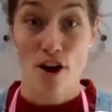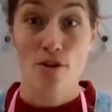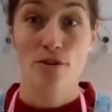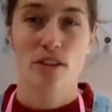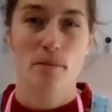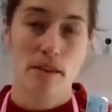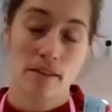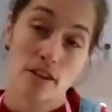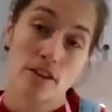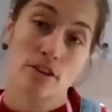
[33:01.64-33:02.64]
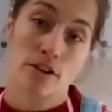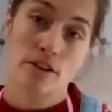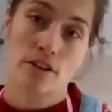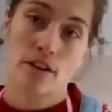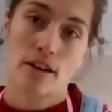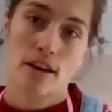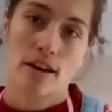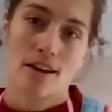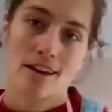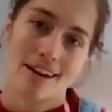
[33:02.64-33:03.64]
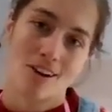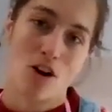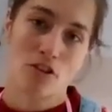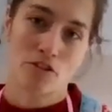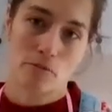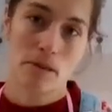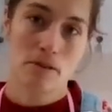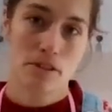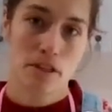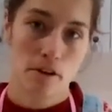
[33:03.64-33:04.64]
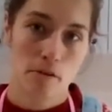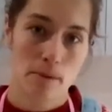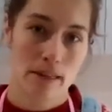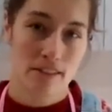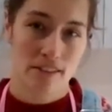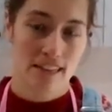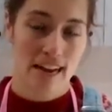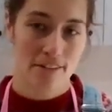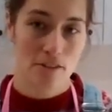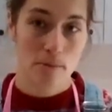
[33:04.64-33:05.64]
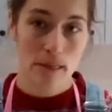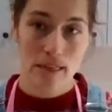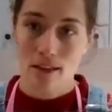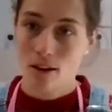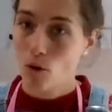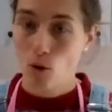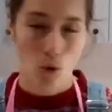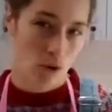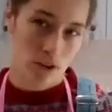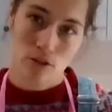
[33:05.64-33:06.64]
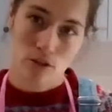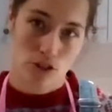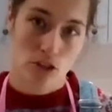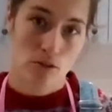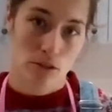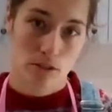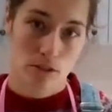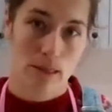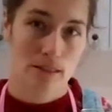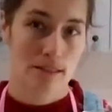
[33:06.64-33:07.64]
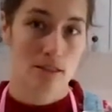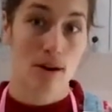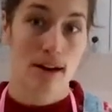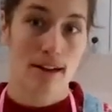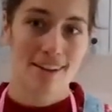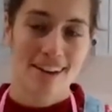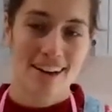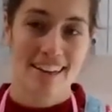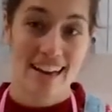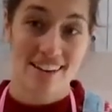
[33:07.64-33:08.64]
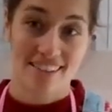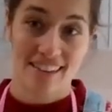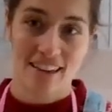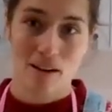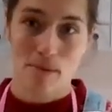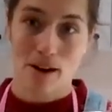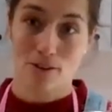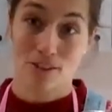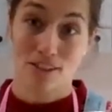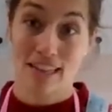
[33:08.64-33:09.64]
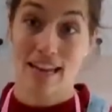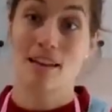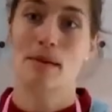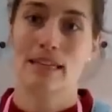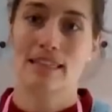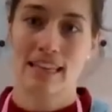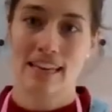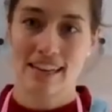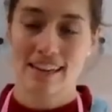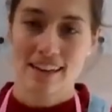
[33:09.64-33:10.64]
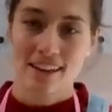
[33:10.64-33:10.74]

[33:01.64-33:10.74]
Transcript: know something that you can contribute to, but it doesn't have to be all on your shoulders, because it's quite, again, thinking about sustainability,